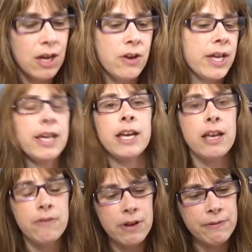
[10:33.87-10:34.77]
Okay,
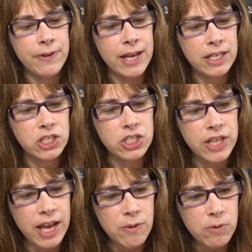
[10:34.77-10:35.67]
a revenge
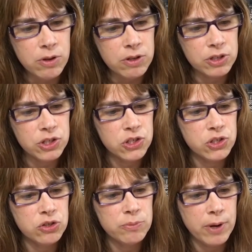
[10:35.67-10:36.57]
that will
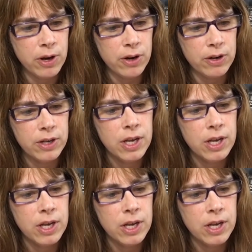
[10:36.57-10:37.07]
consume her.